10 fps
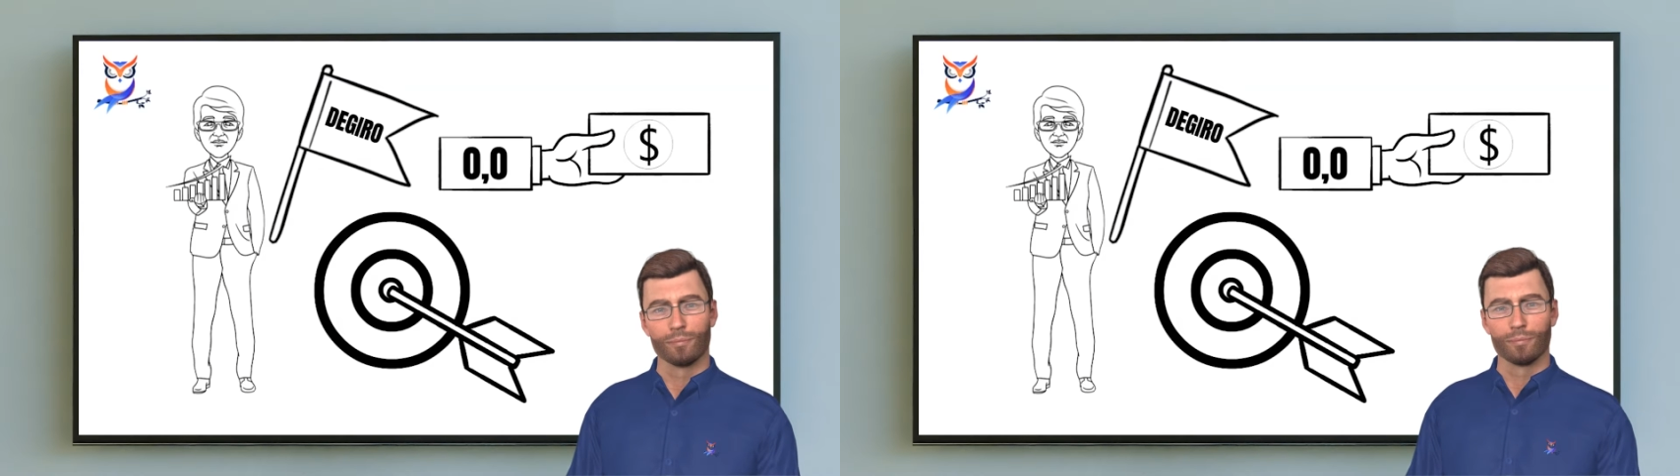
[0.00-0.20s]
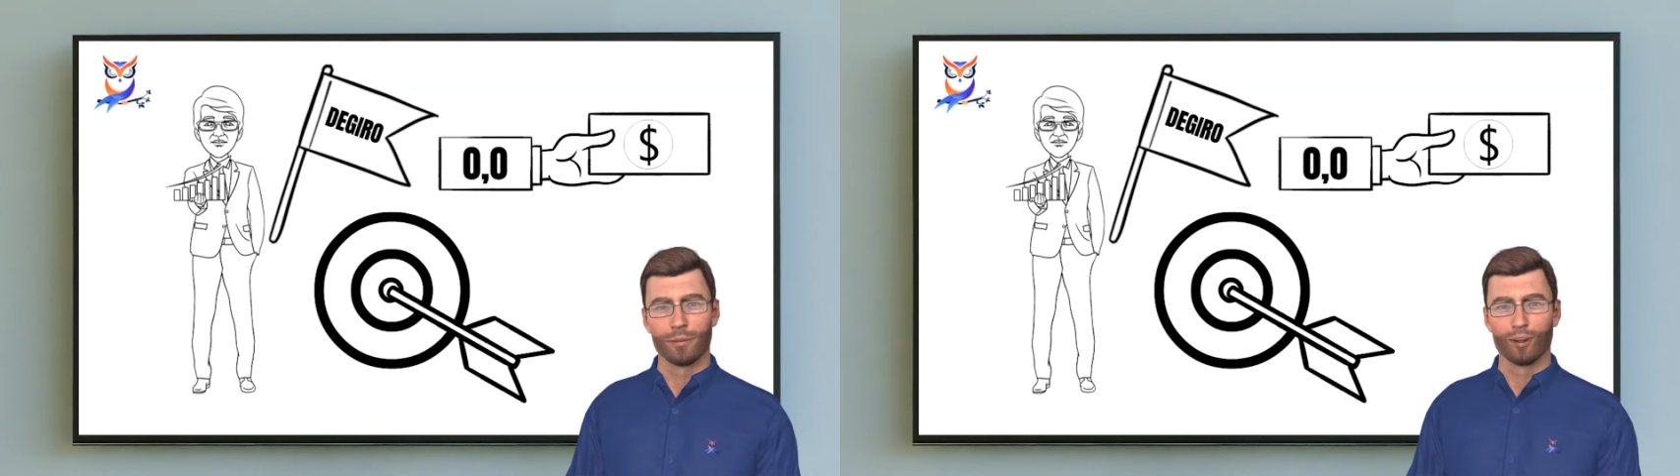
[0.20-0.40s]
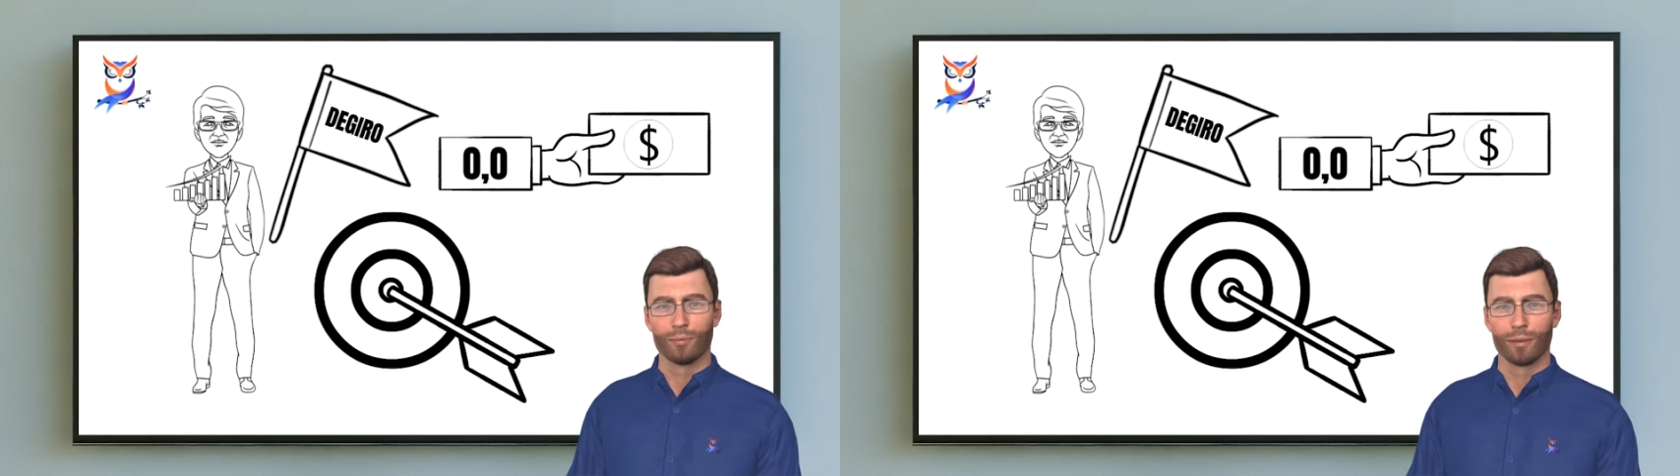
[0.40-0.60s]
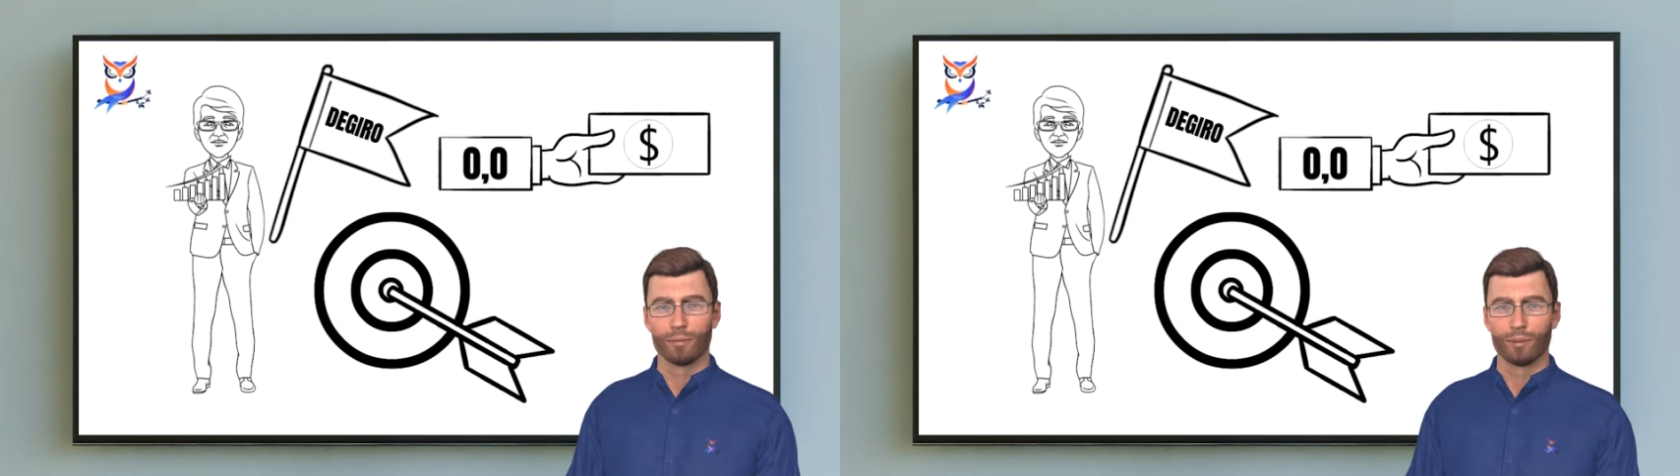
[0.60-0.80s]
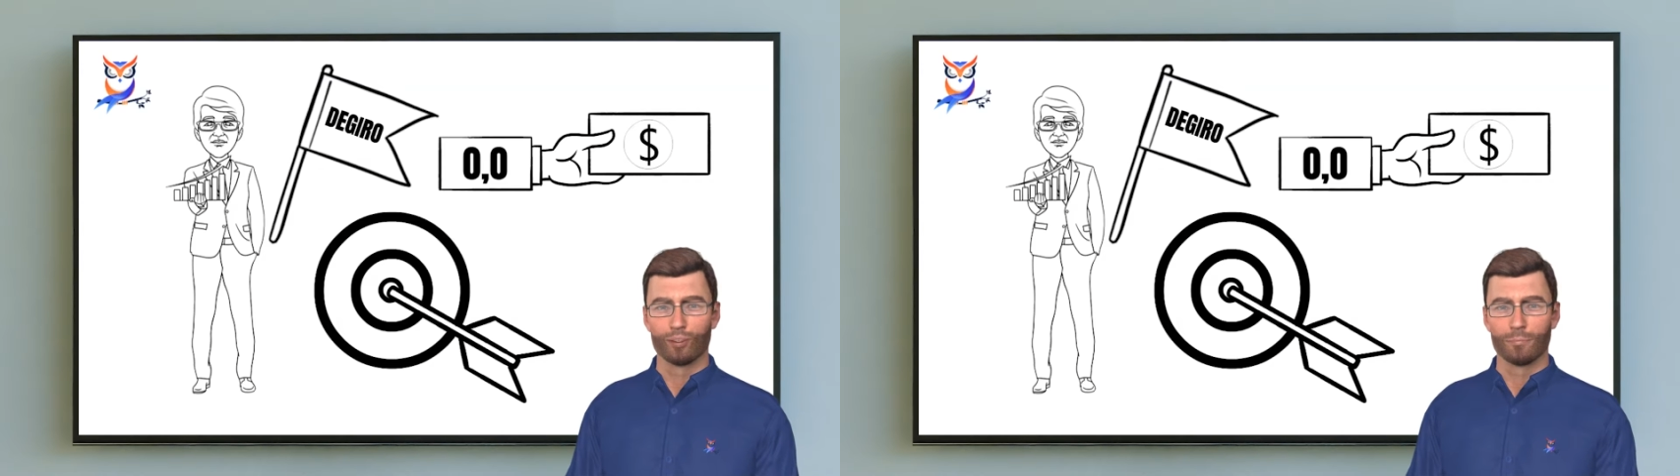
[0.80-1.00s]

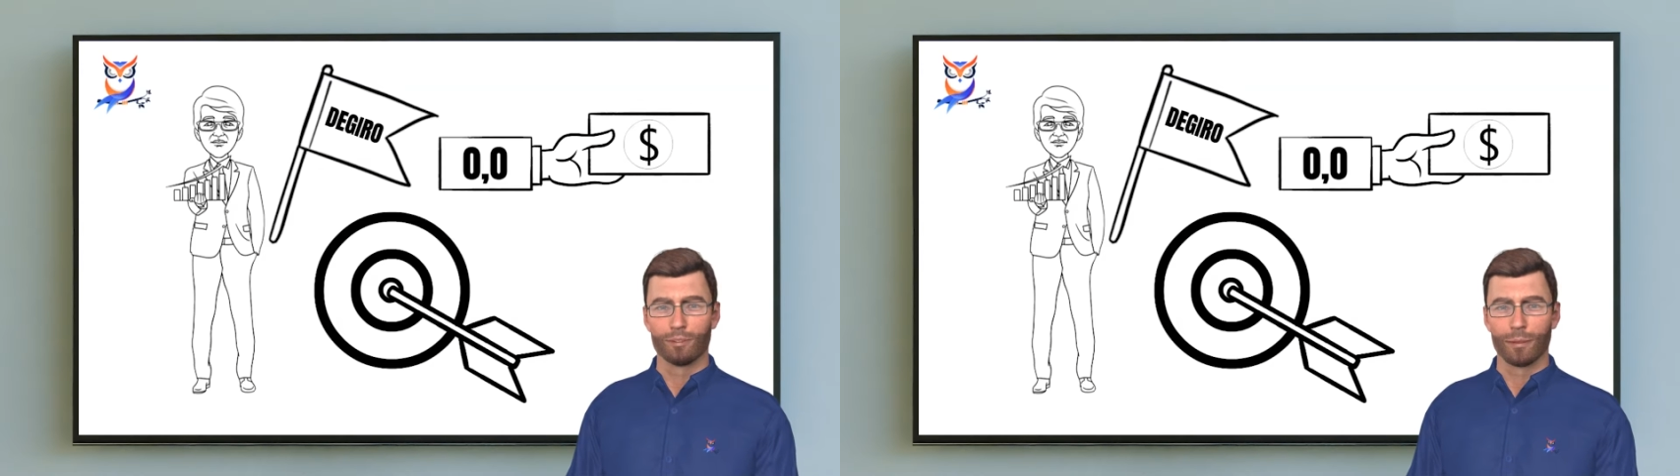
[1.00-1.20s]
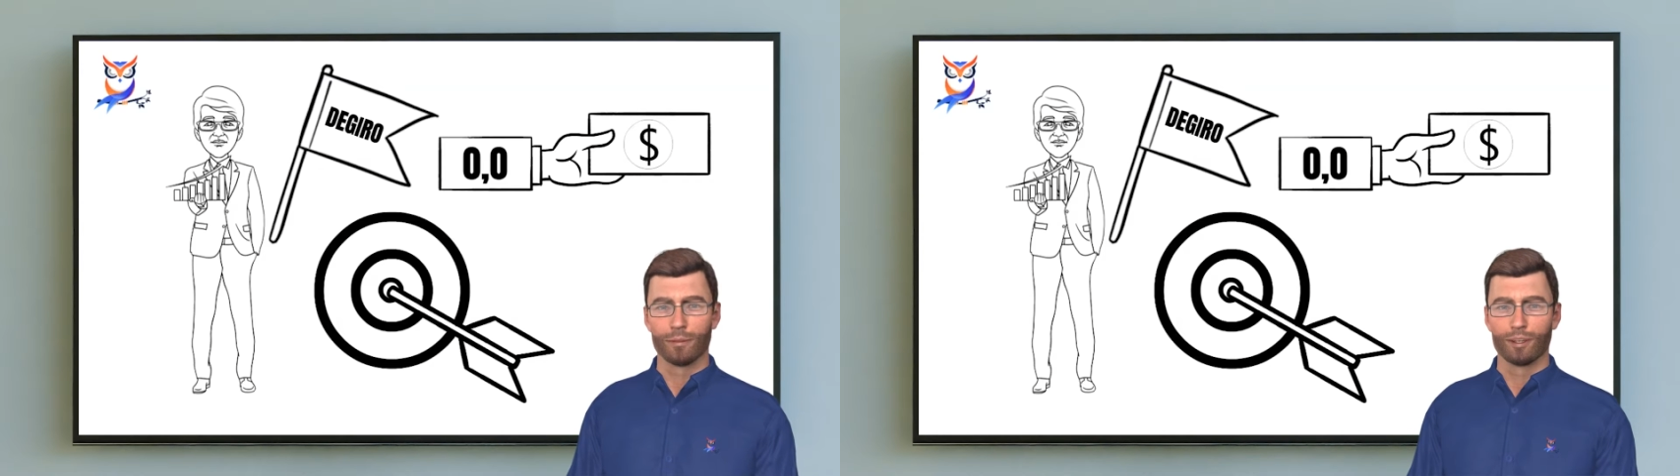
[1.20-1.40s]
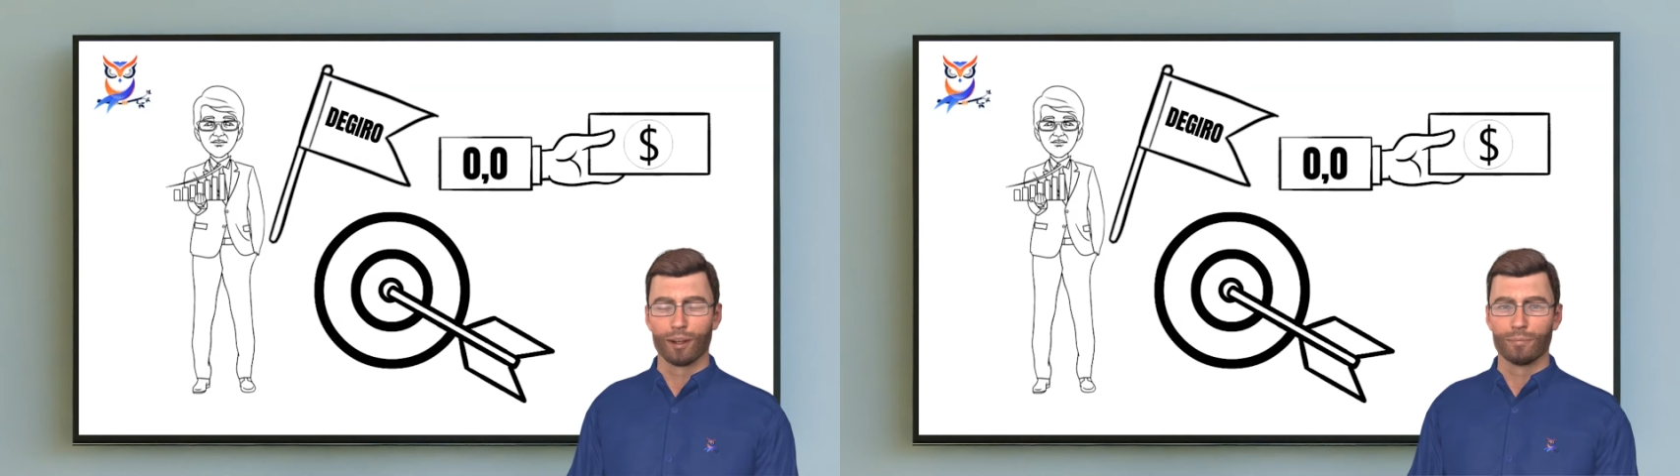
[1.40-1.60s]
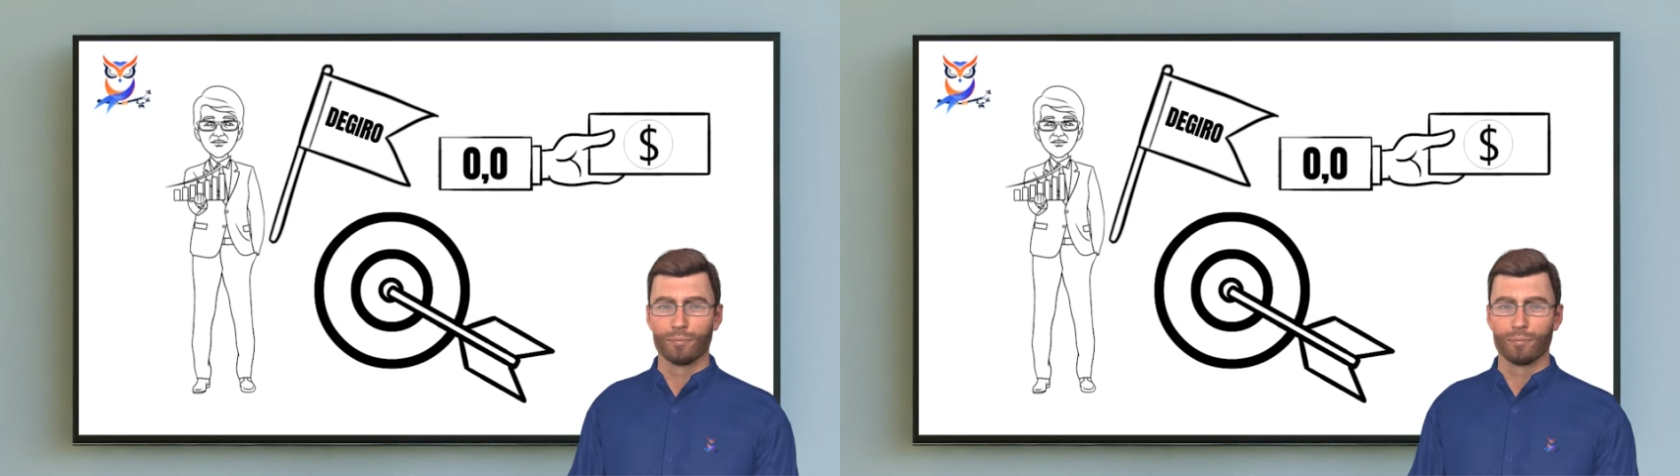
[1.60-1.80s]
Exchange Traded Fund.